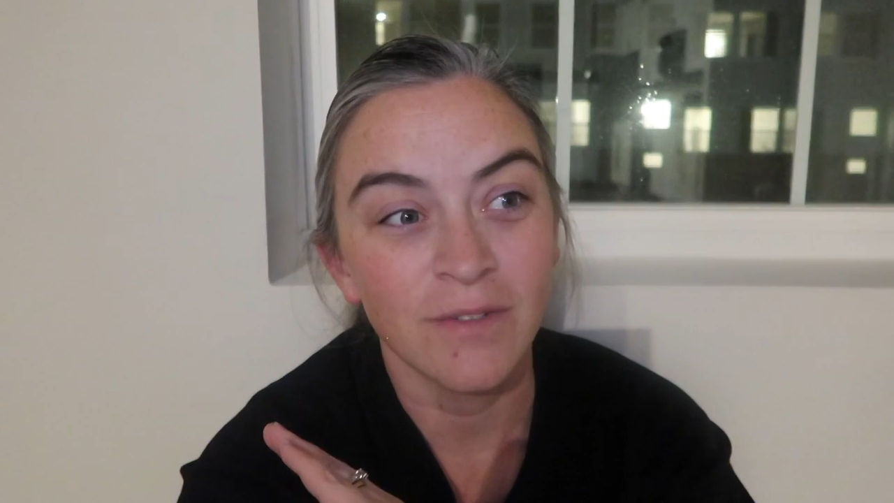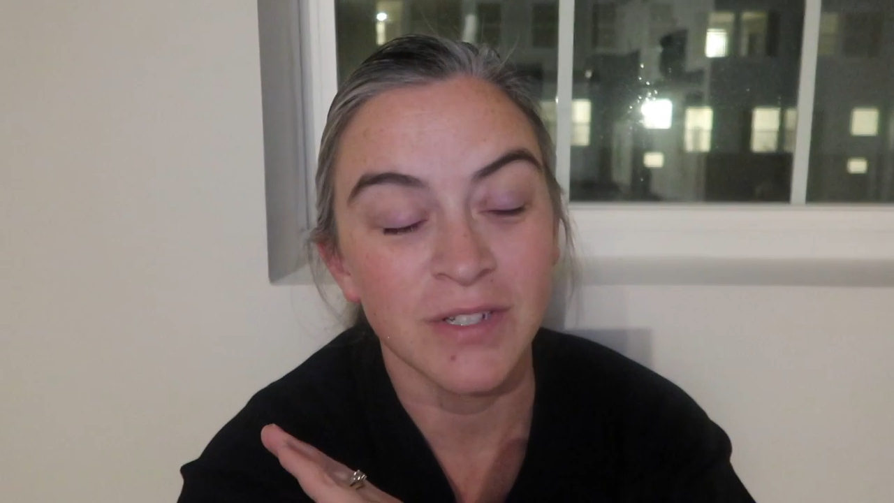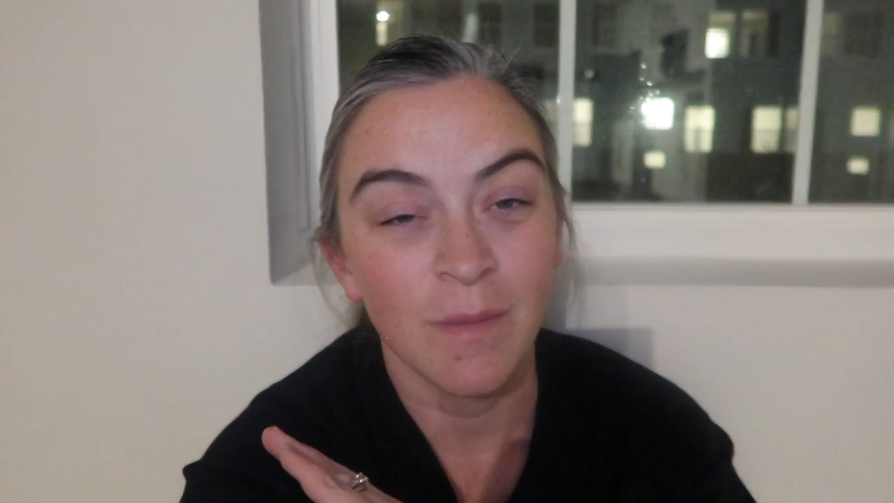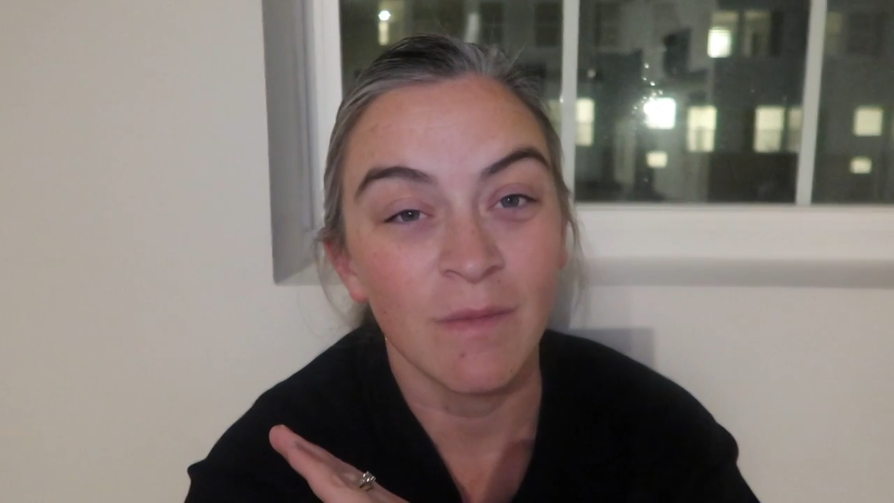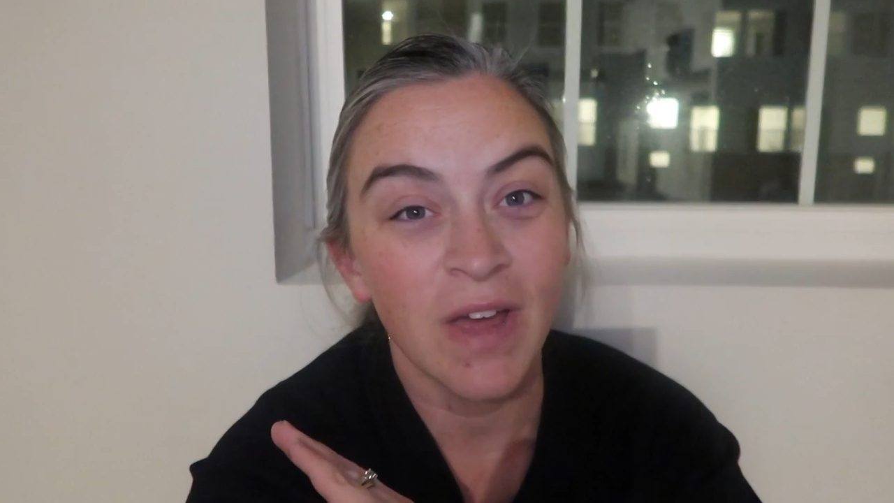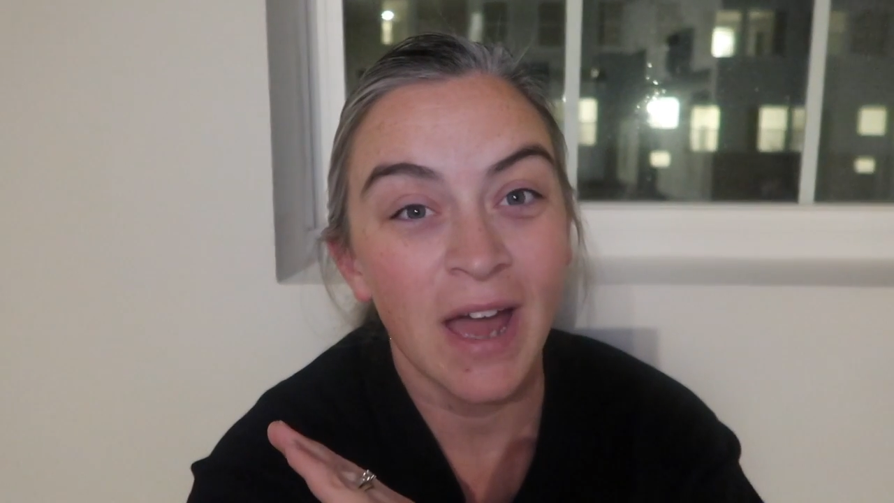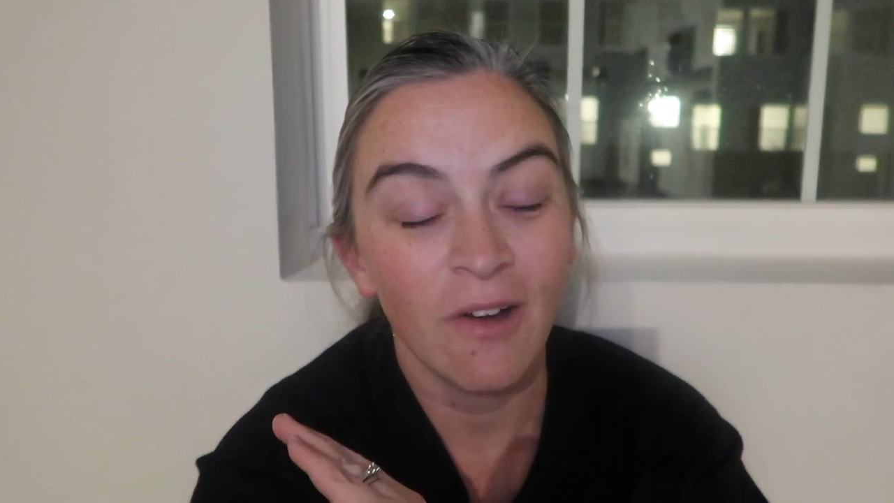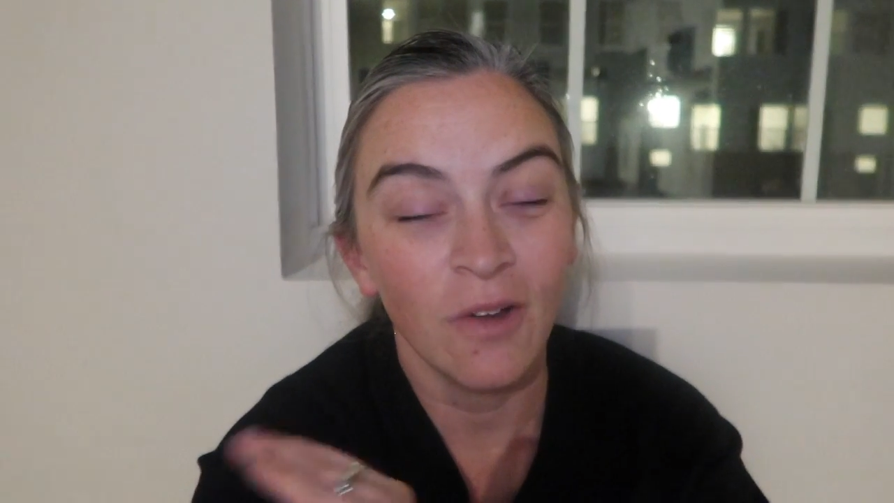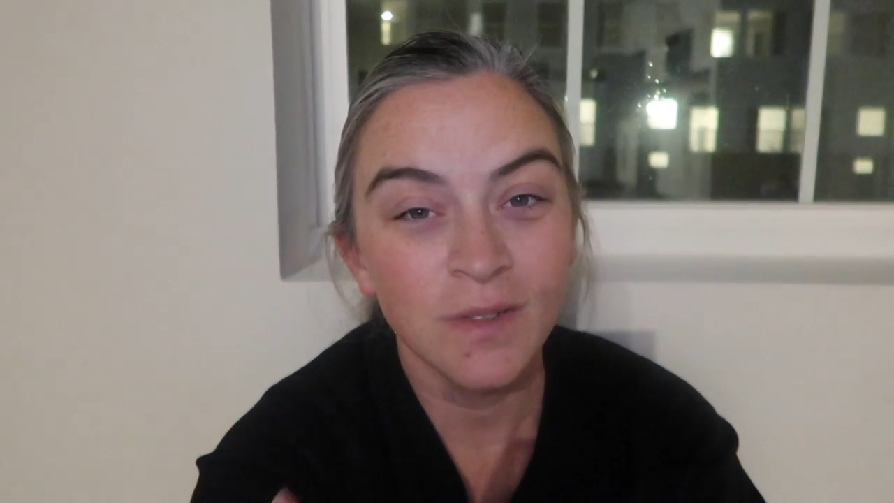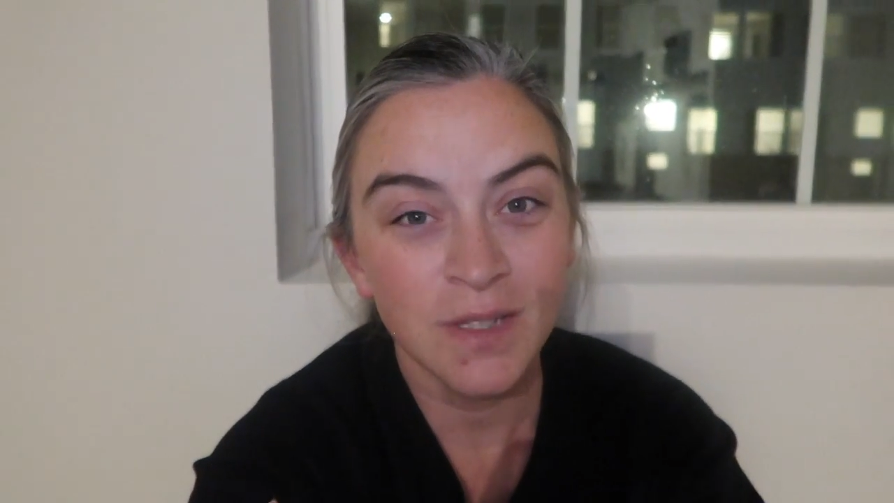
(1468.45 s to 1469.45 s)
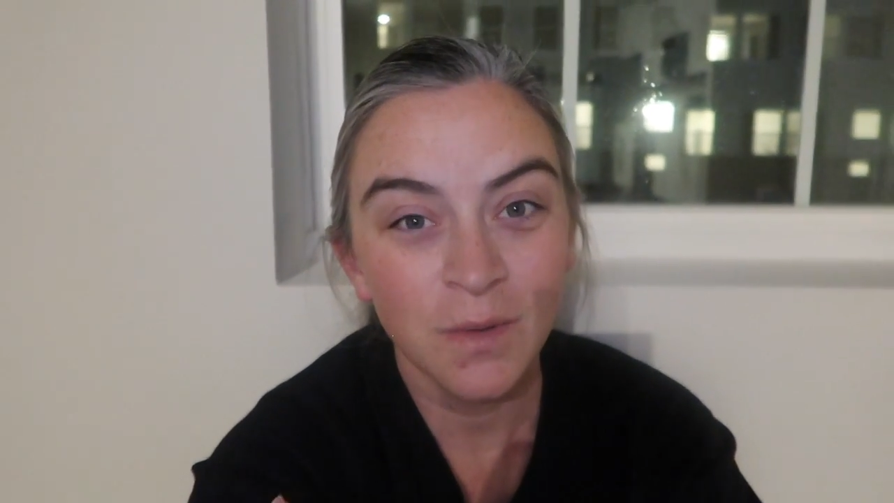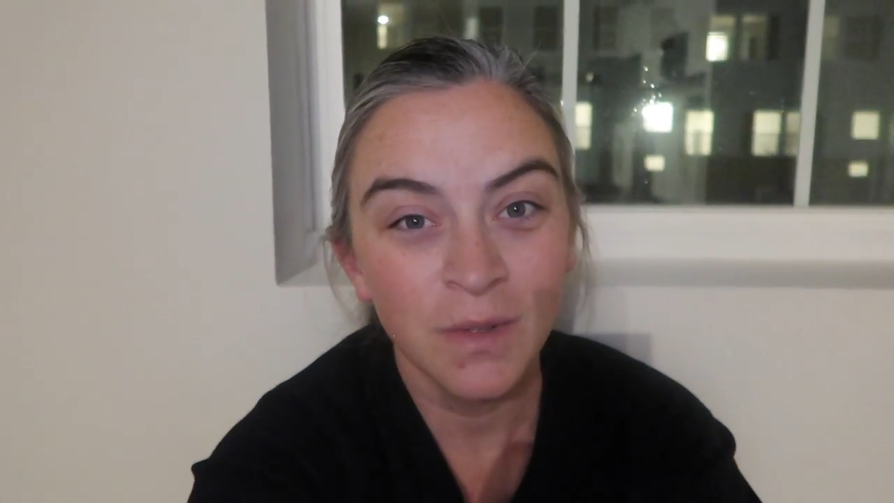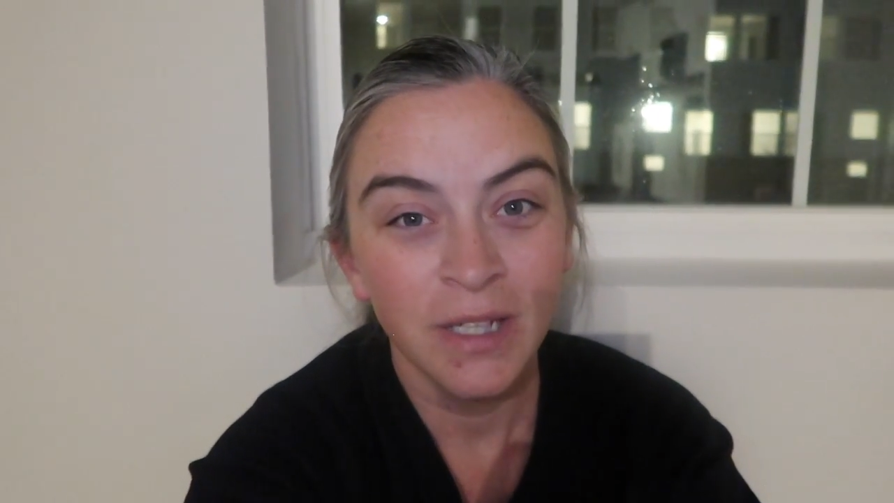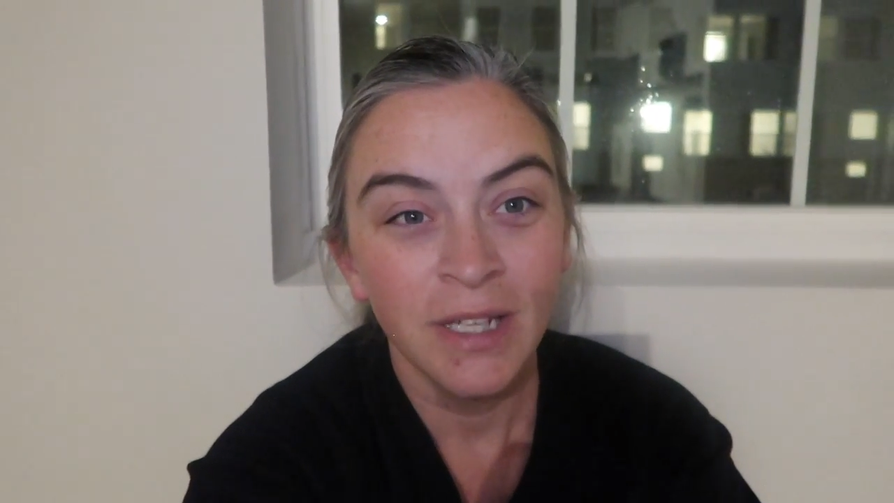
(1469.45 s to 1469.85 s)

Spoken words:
for some of that also.